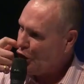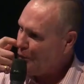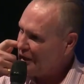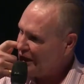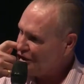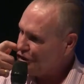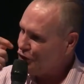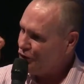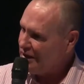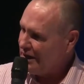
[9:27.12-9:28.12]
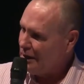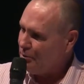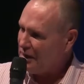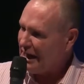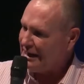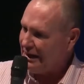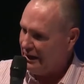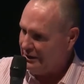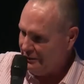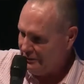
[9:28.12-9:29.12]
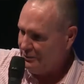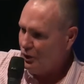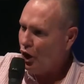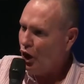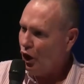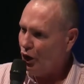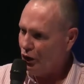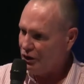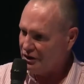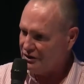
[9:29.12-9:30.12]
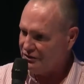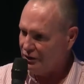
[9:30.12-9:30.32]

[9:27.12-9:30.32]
you're up against Tony Gale, black guy, hard as